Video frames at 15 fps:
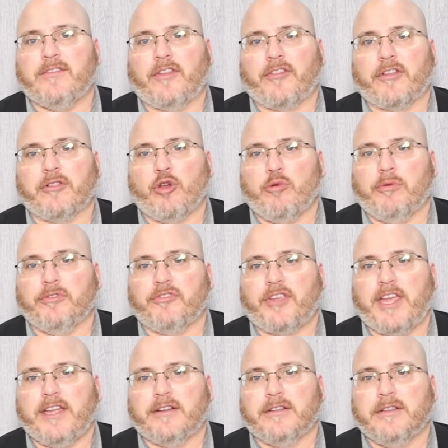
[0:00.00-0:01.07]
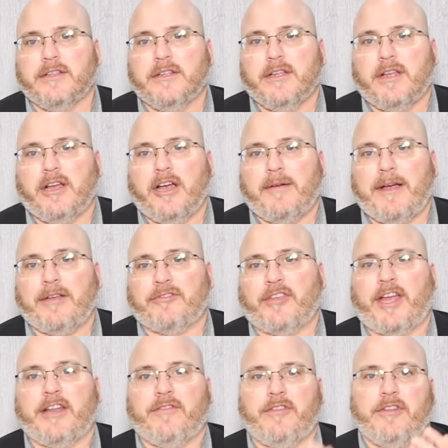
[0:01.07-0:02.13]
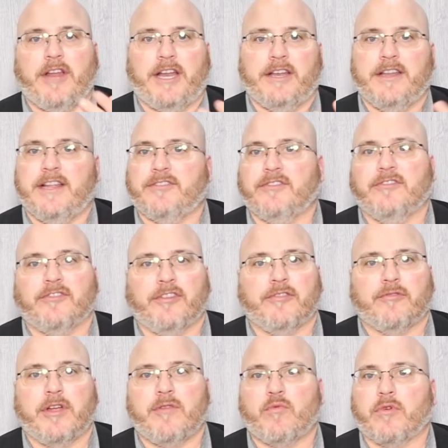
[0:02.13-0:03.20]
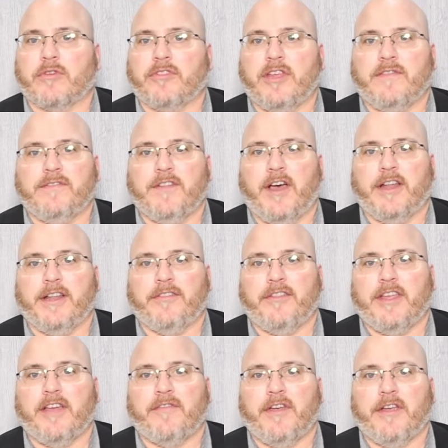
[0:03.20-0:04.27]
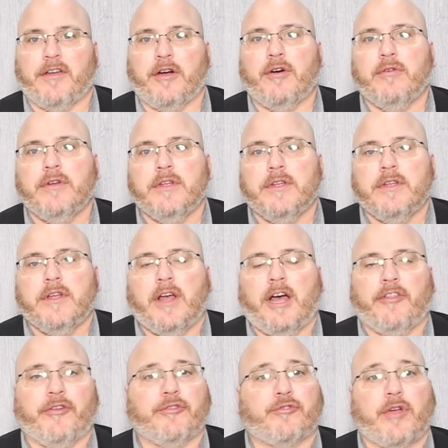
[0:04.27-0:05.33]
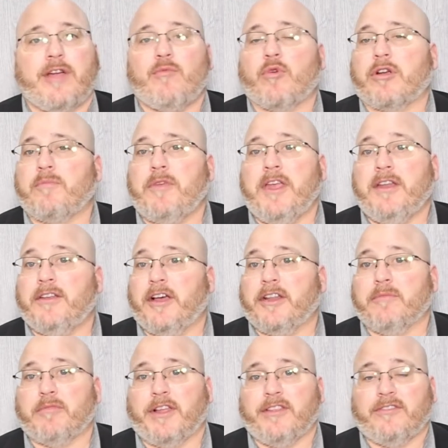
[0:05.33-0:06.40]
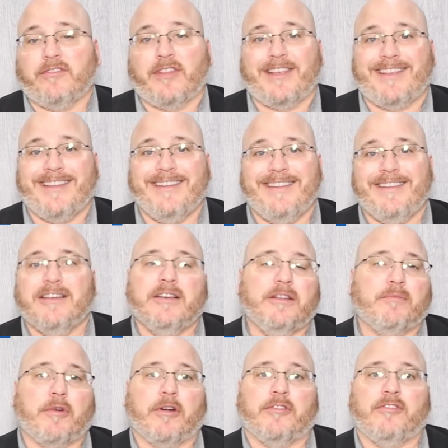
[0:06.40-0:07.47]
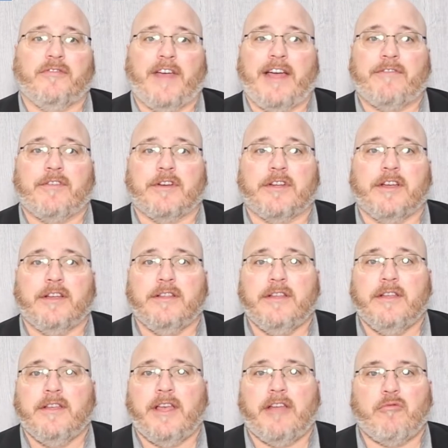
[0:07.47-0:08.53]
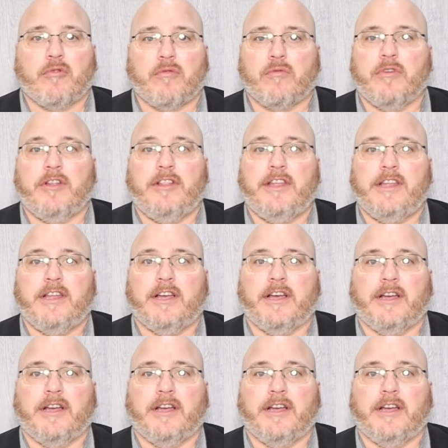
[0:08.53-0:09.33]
on the global scale. Outside of the United Nations and the great work they've done at the FAO. There's great work being done in places like India and parts of Africa, and we're really